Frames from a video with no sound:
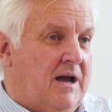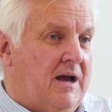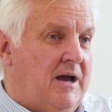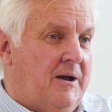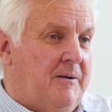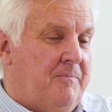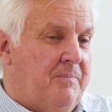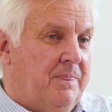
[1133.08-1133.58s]

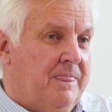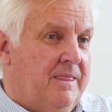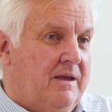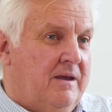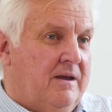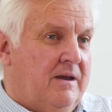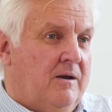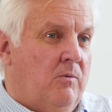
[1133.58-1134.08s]

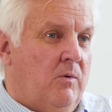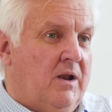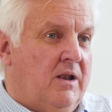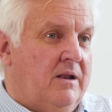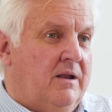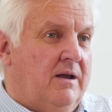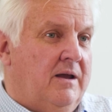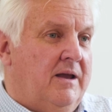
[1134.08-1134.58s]

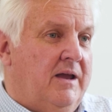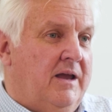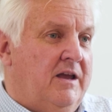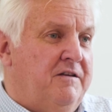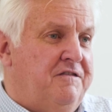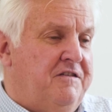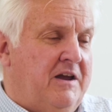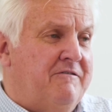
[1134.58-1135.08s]
Well,
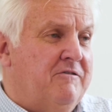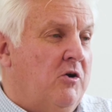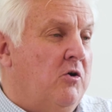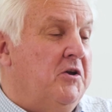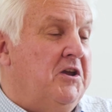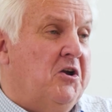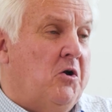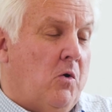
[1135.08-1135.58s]
if you haven't
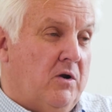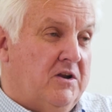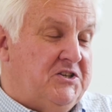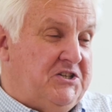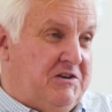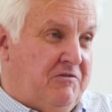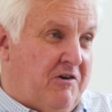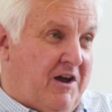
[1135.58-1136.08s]
got your
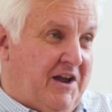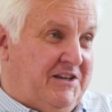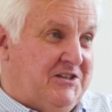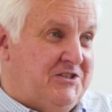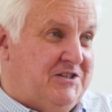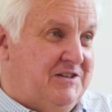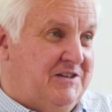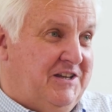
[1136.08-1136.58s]
quality
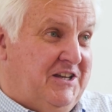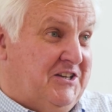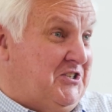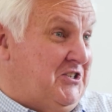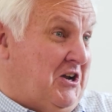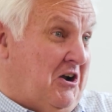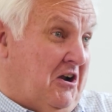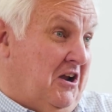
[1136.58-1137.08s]
right, you're
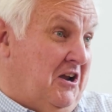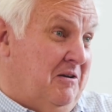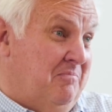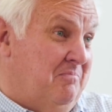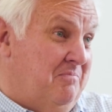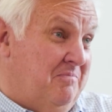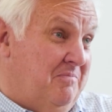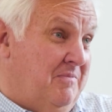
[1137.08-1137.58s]

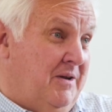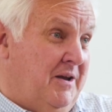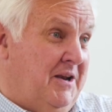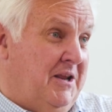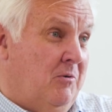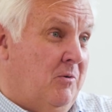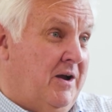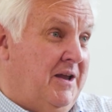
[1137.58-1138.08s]
sunk
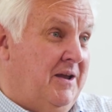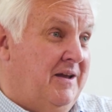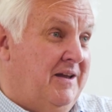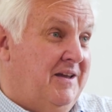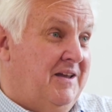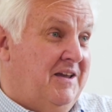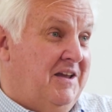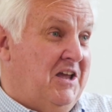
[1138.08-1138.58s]
anyway.
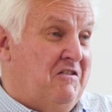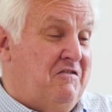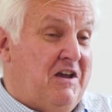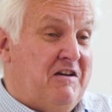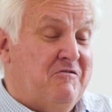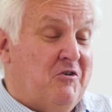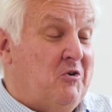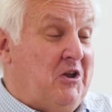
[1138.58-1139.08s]
If
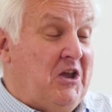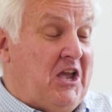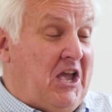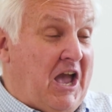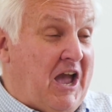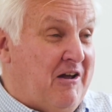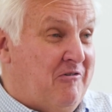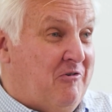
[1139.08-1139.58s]
you haven't got your
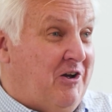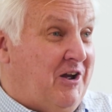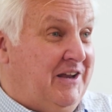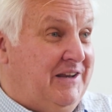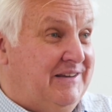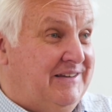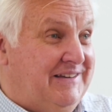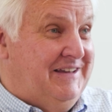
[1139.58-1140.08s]
care
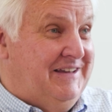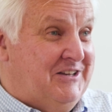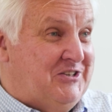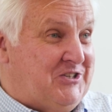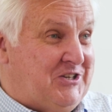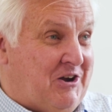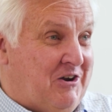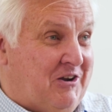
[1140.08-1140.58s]
right,
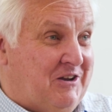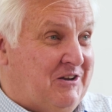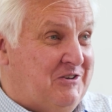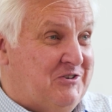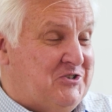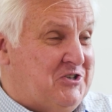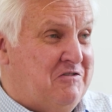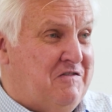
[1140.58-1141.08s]
you're
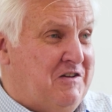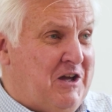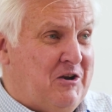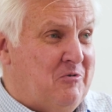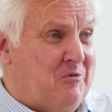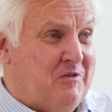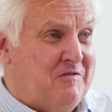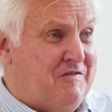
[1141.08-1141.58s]
sunk. So
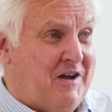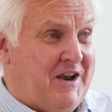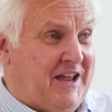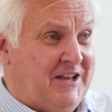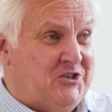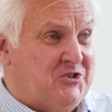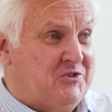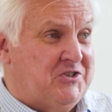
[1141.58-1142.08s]
forget all the
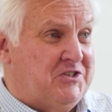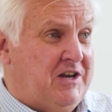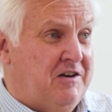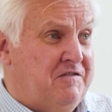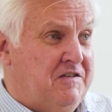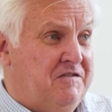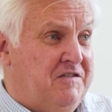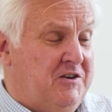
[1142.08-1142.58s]
financial
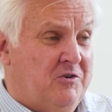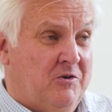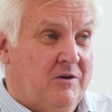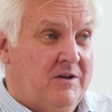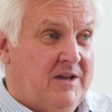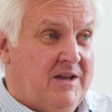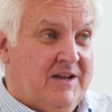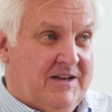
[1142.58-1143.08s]
stuff. If you're
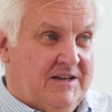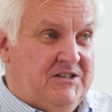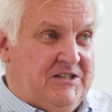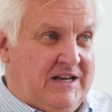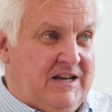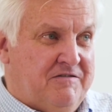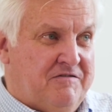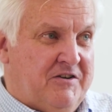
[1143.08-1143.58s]
not
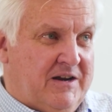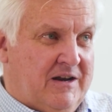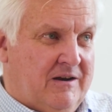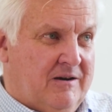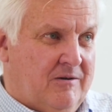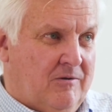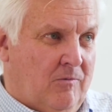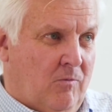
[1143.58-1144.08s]

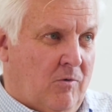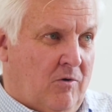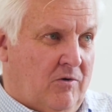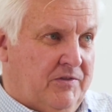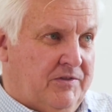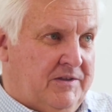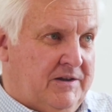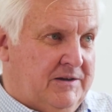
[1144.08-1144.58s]
delivering
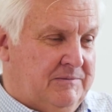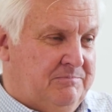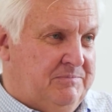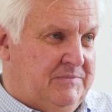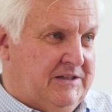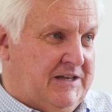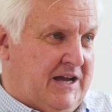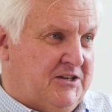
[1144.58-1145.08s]
what the
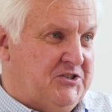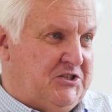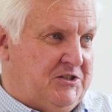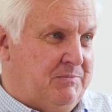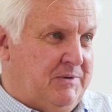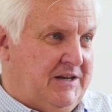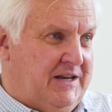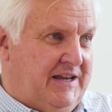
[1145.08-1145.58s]

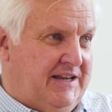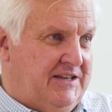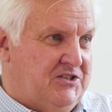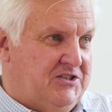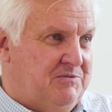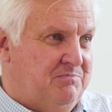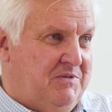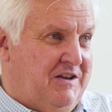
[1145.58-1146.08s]
customer
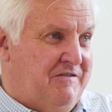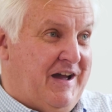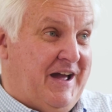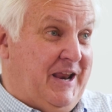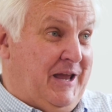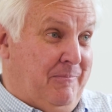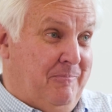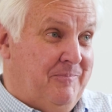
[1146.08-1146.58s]
needs, you've
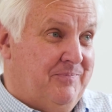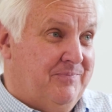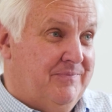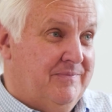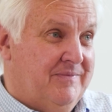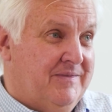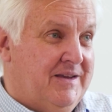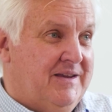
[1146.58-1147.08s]
had it.
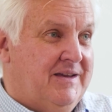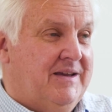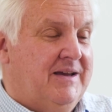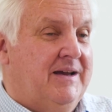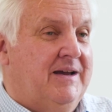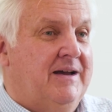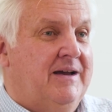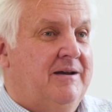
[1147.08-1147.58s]

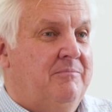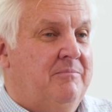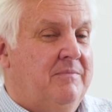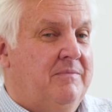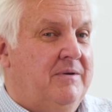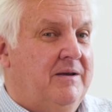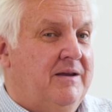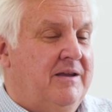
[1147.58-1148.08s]

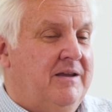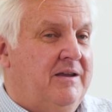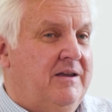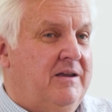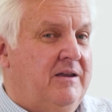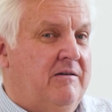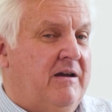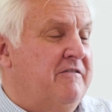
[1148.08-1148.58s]

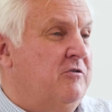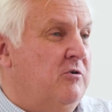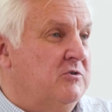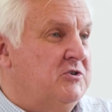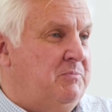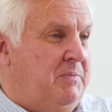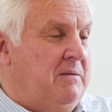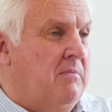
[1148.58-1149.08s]
You have
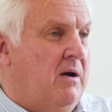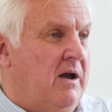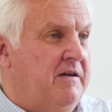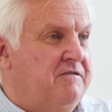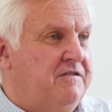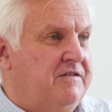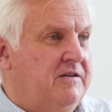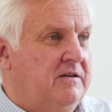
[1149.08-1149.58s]
got to be
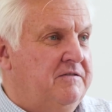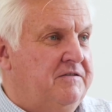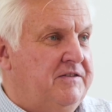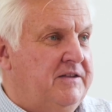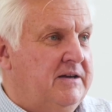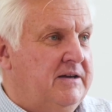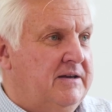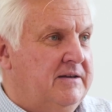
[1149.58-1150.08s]
mindful
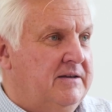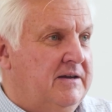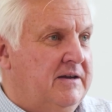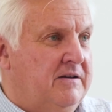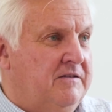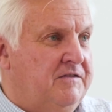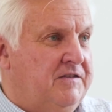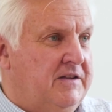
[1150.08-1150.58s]
of
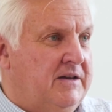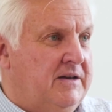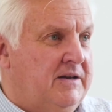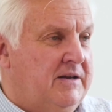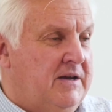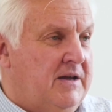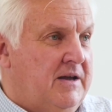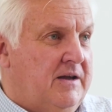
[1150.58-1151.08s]

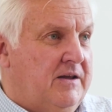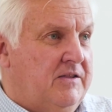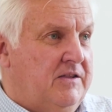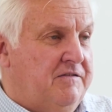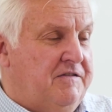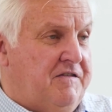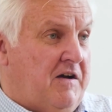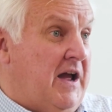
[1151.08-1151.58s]
the
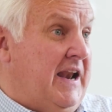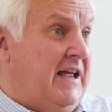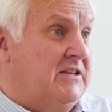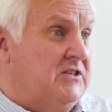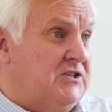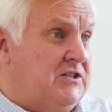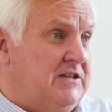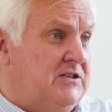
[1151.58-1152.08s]

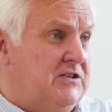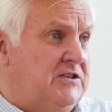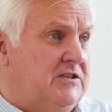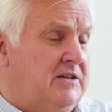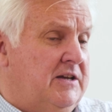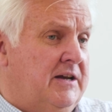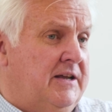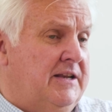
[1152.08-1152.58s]

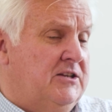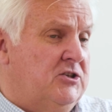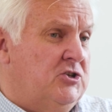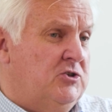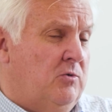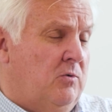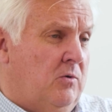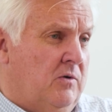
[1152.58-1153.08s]
finances and
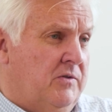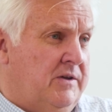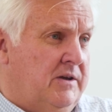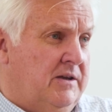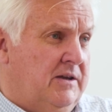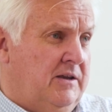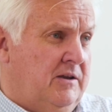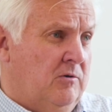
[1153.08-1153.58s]
ensure
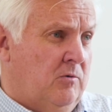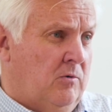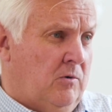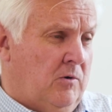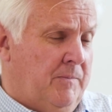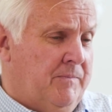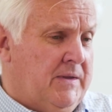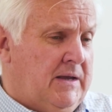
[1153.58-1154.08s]
that
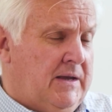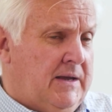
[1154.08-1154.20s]
your